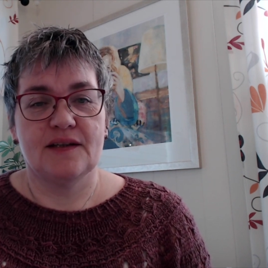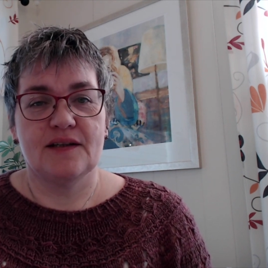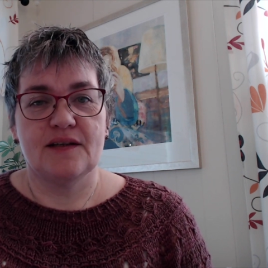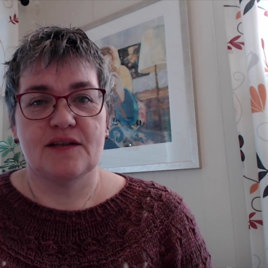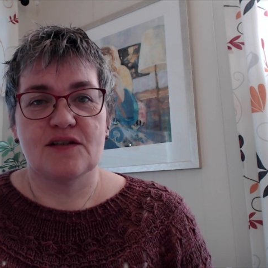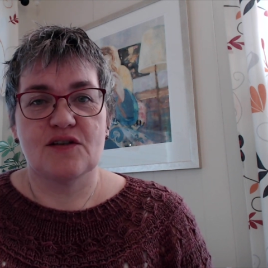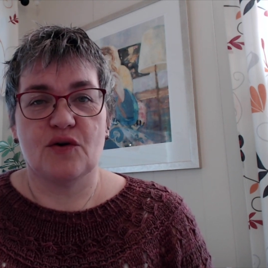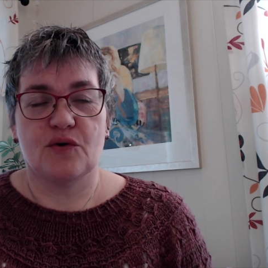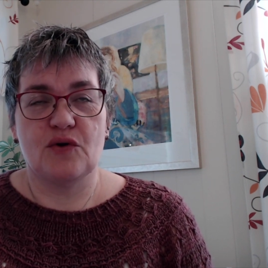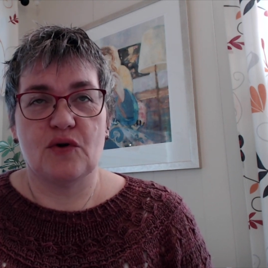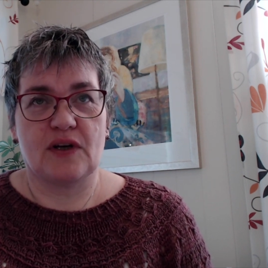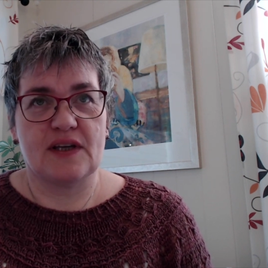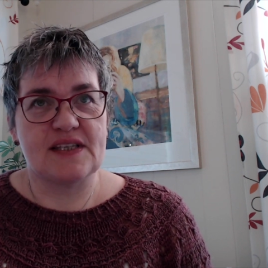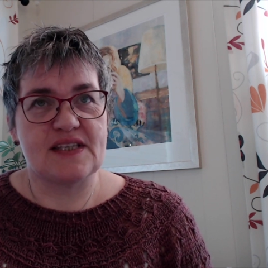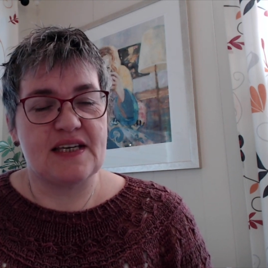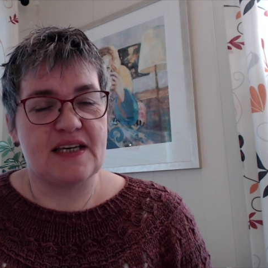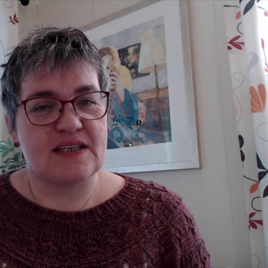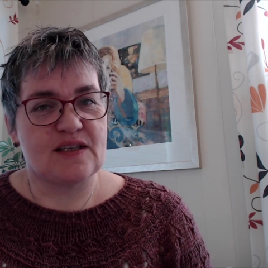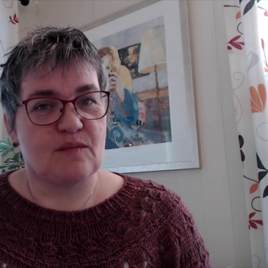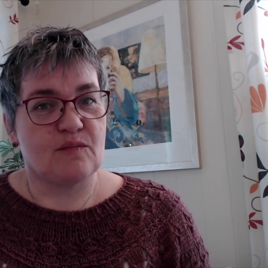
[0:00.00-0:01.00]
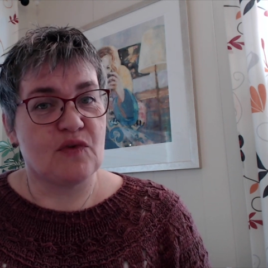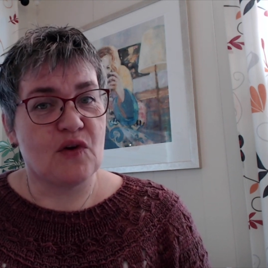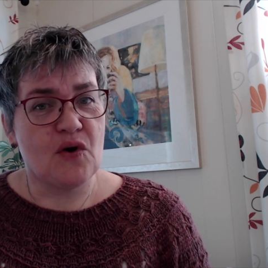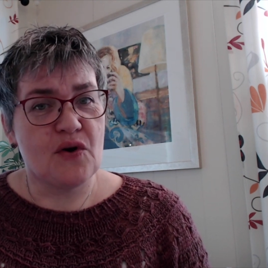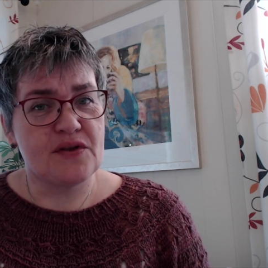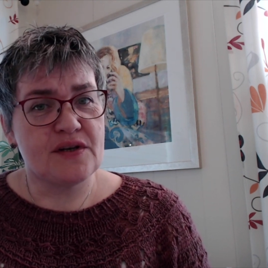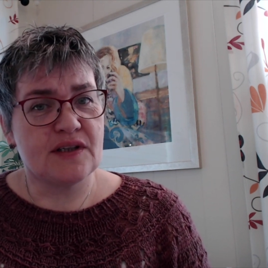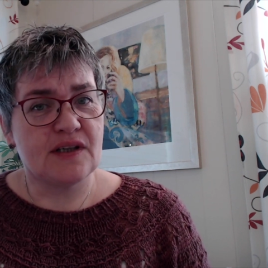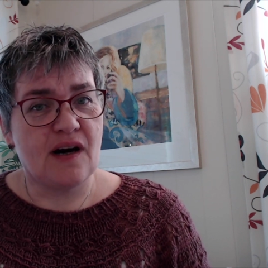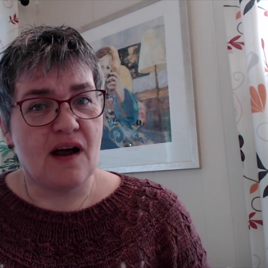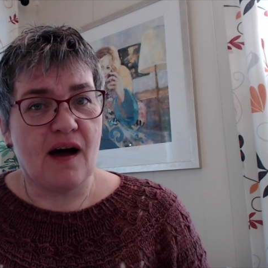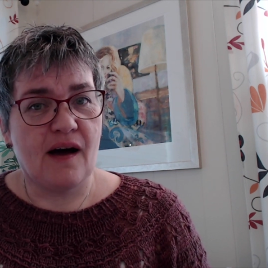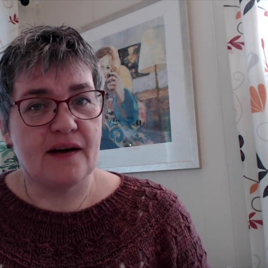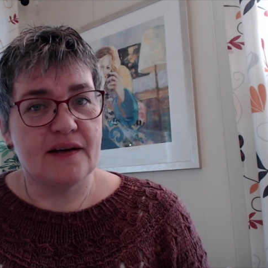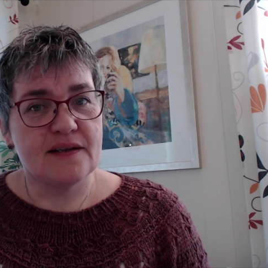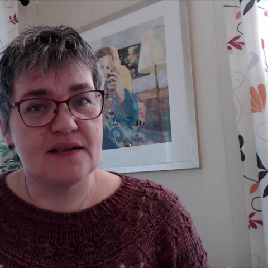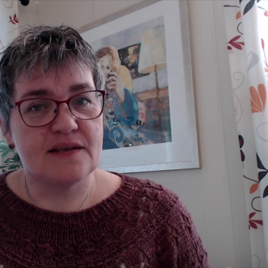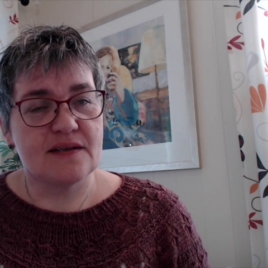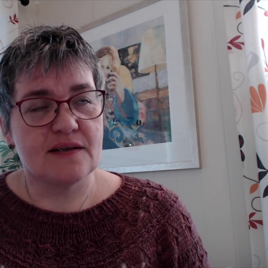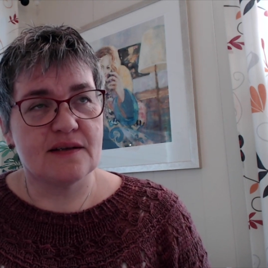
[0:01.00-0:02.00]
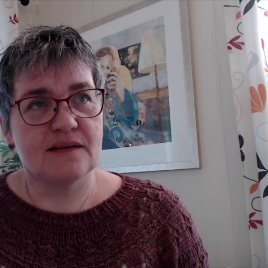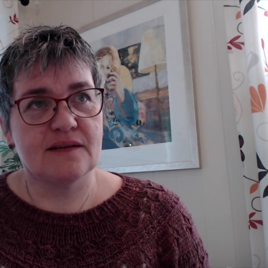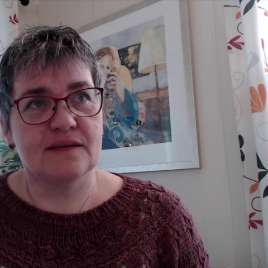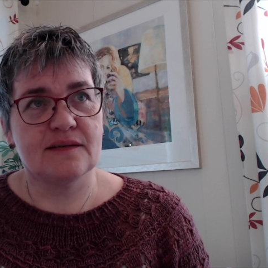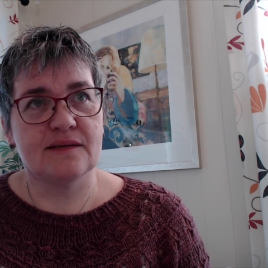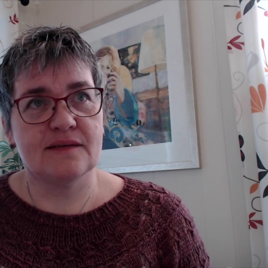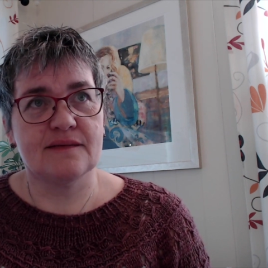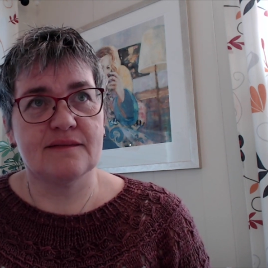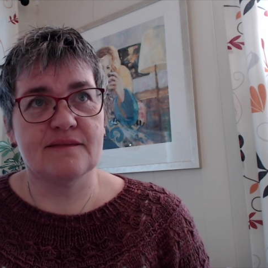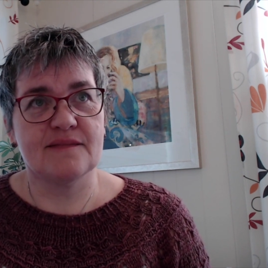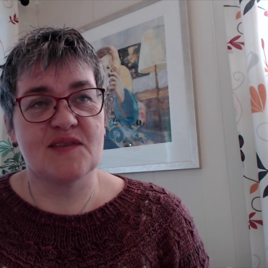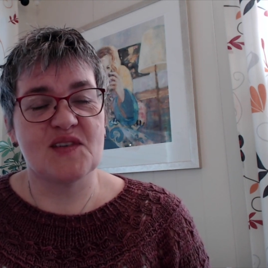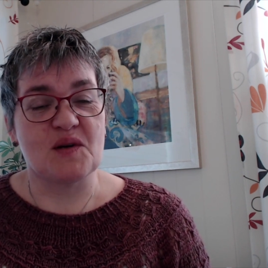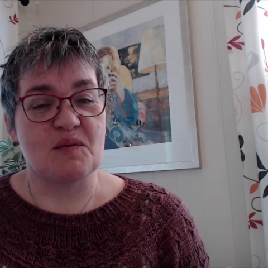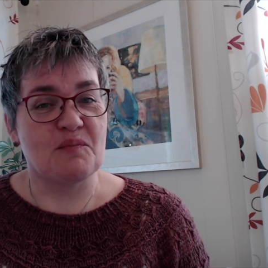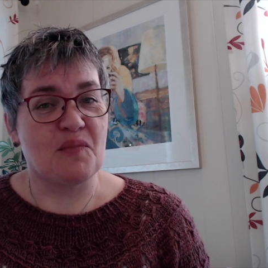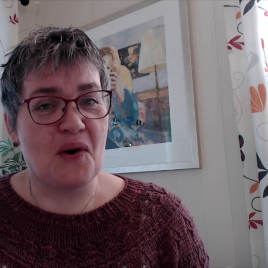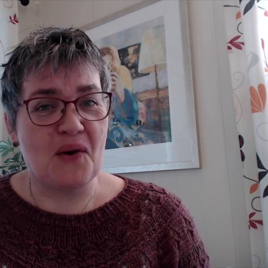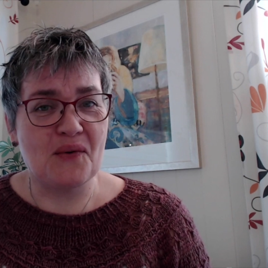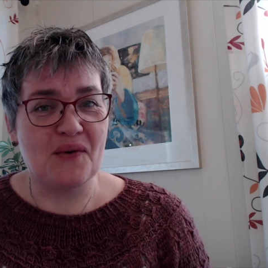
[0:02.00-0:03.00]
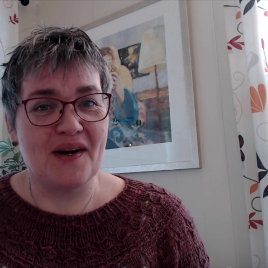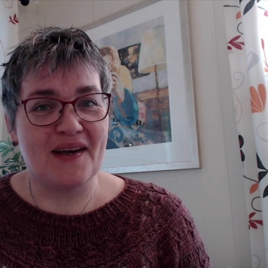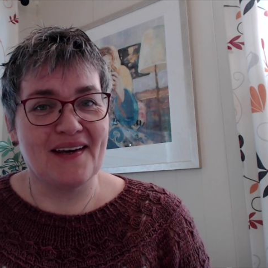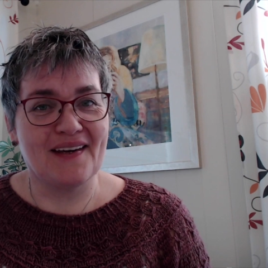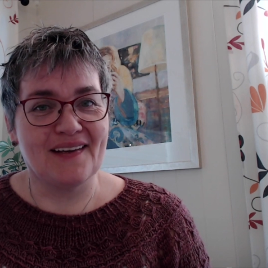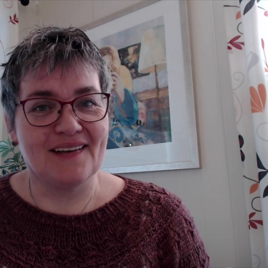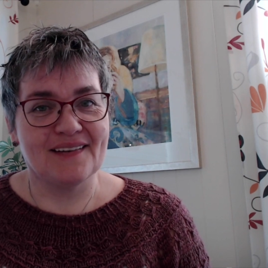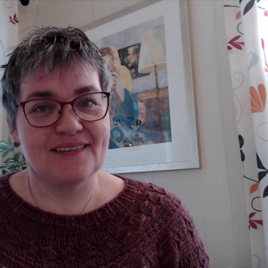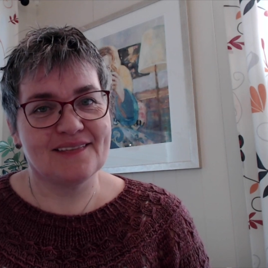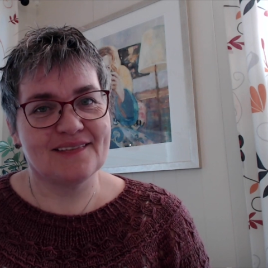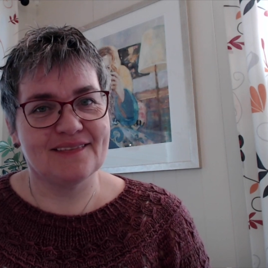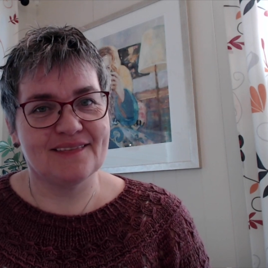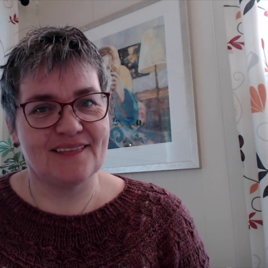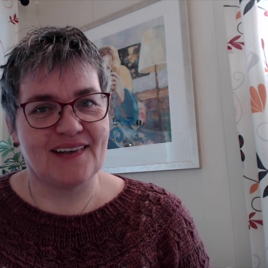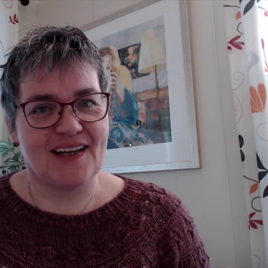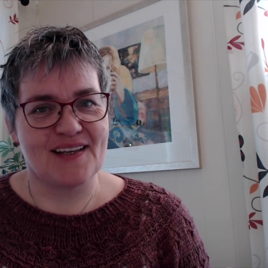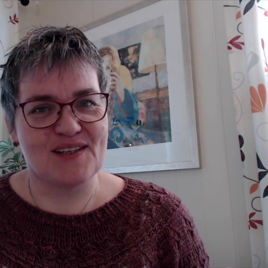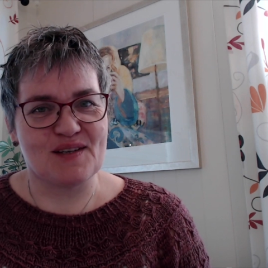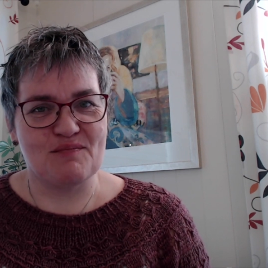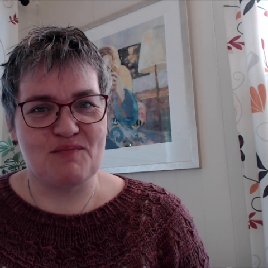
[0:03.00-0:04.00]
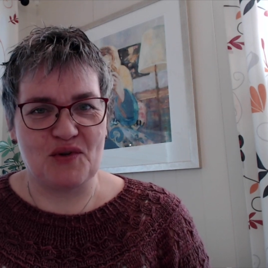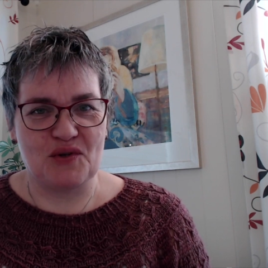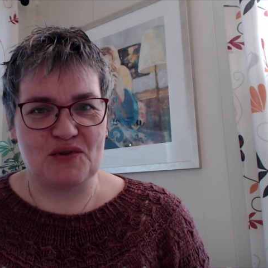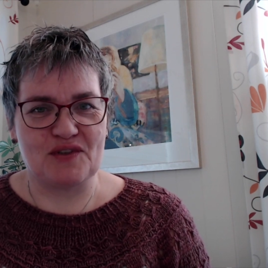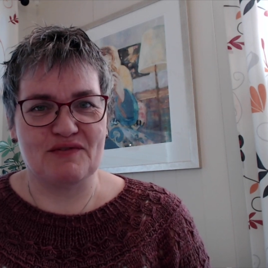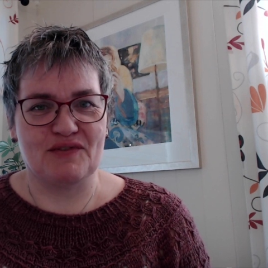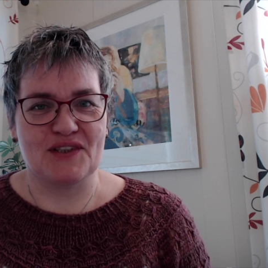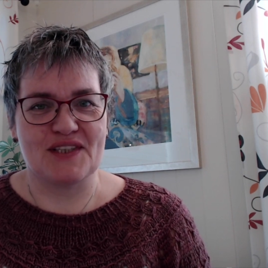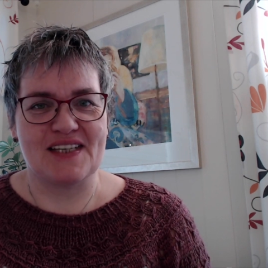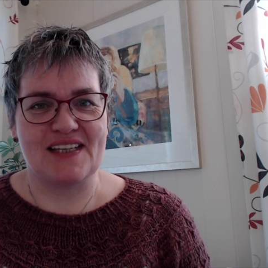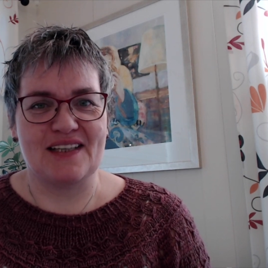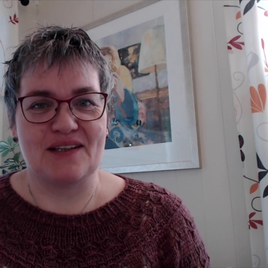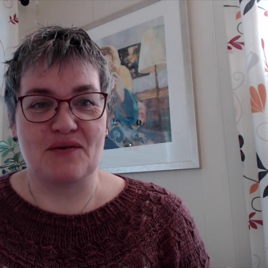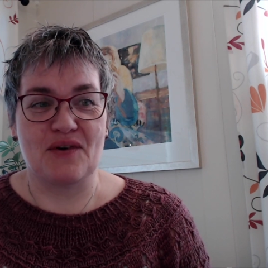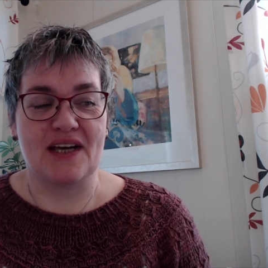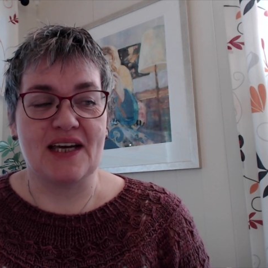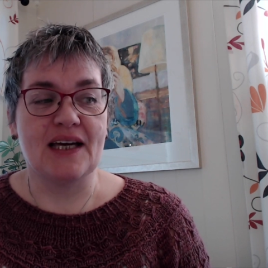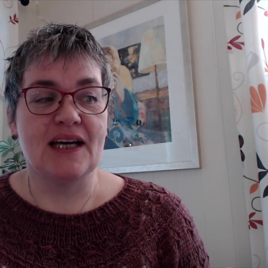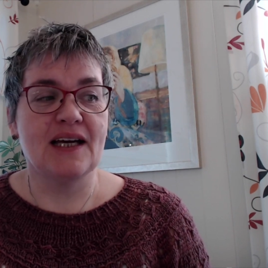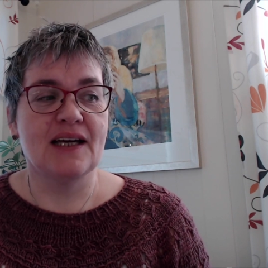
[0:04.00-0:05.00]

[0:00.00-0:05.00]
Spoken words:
So you can see some northern lights, some bowling and some beautiful scenery.